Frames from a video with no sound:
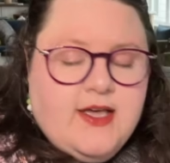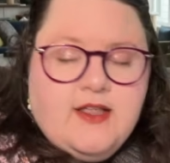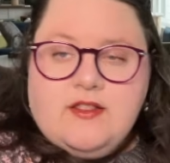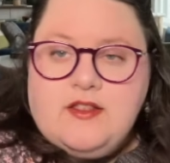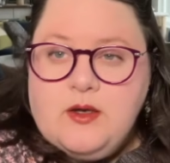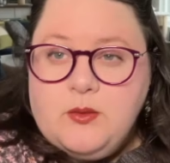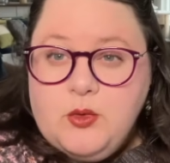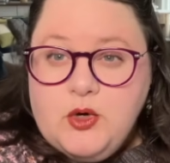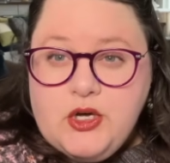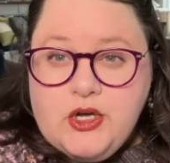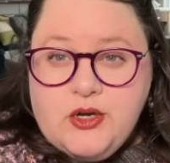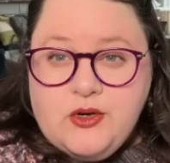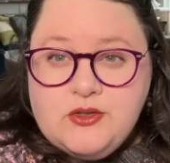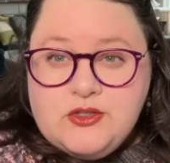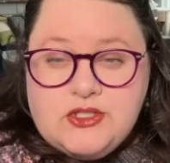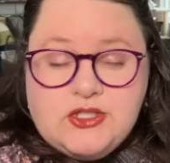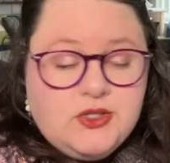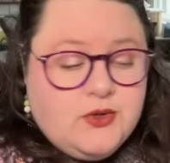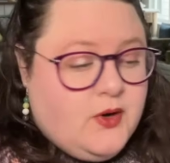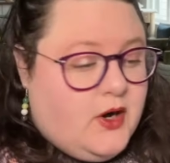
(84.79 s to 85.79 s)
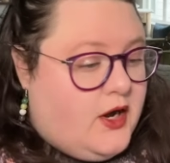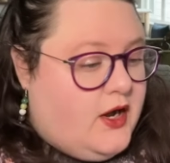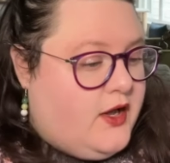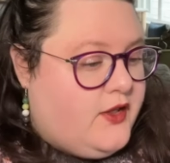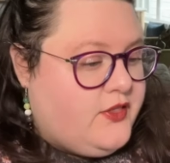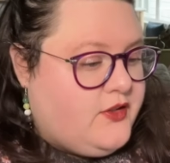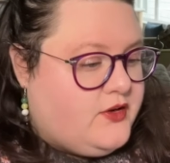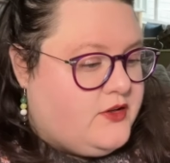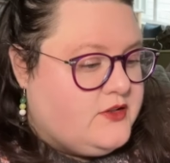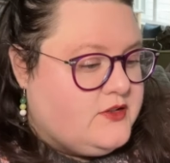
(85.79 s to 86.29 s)
Then we'll go to
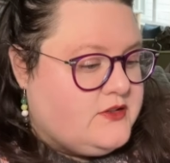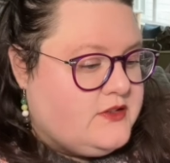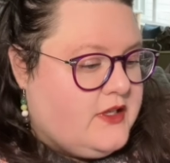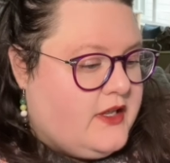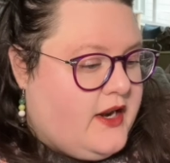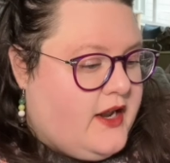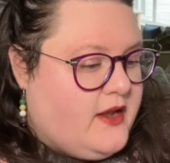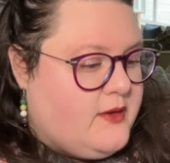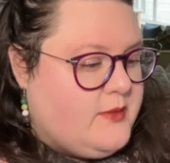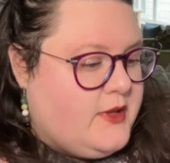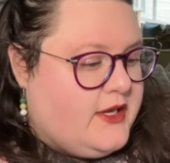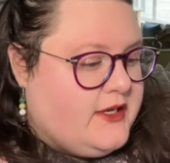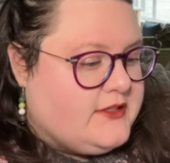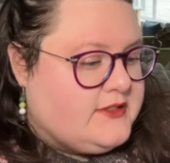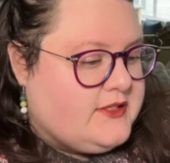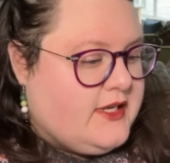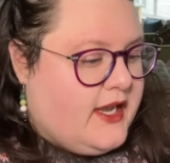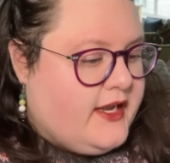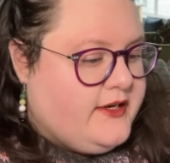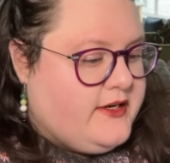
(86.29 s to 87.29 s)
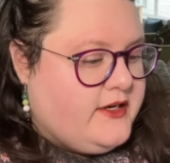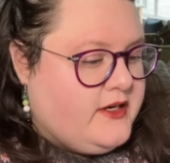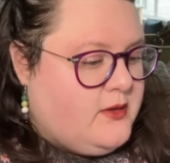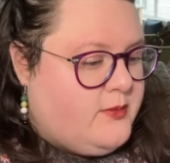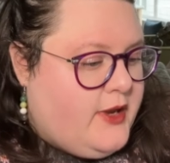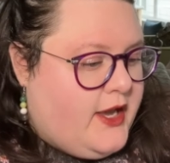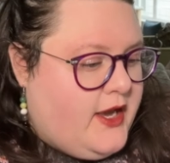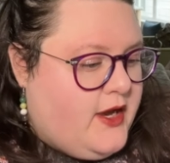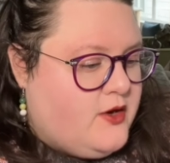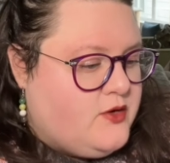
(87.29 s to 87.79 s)
authors that I'm excited
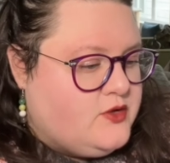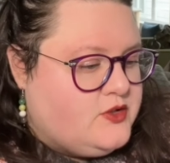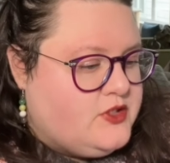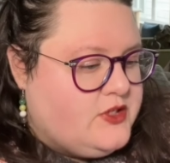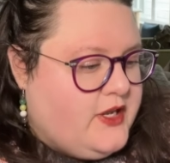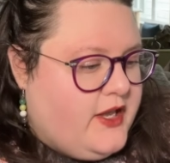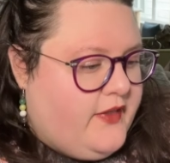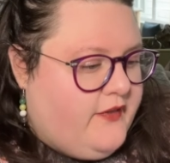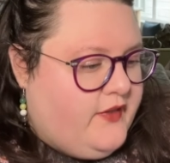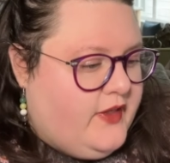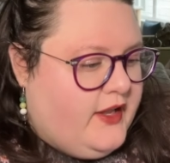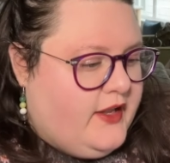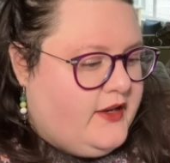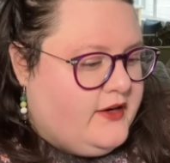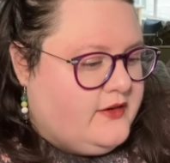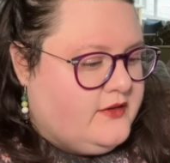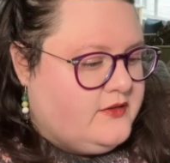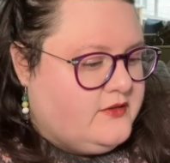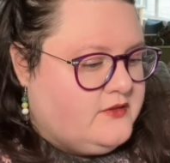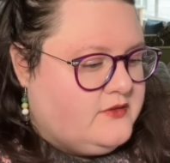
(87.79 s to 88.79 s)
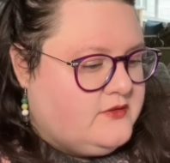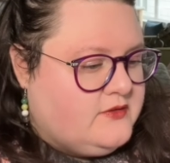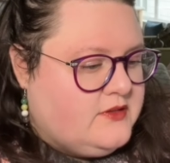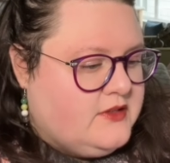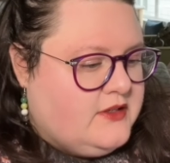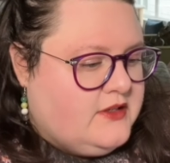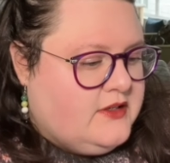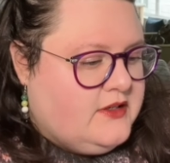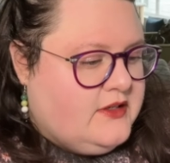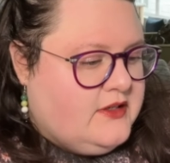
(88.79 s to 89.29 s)
about and then
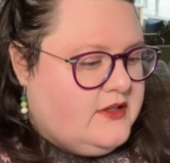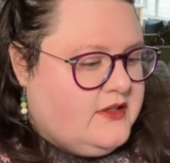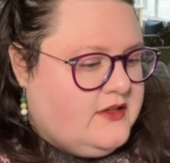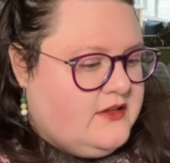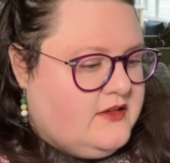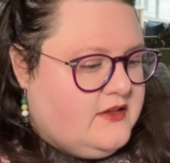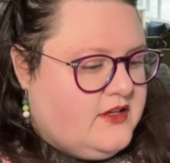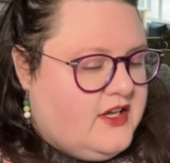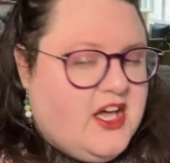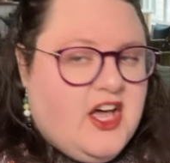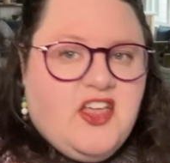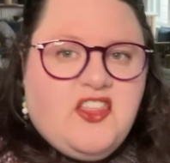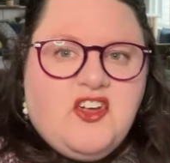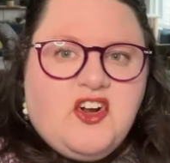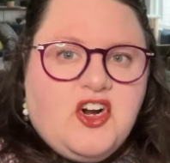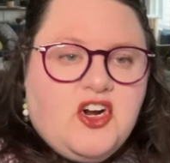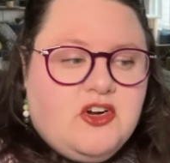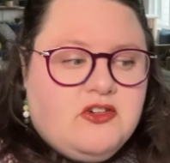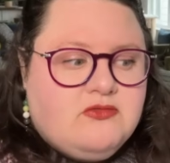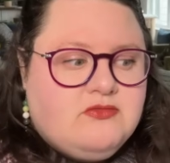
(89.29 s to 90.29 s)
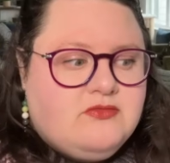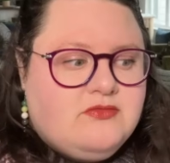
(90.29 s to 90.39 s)
other.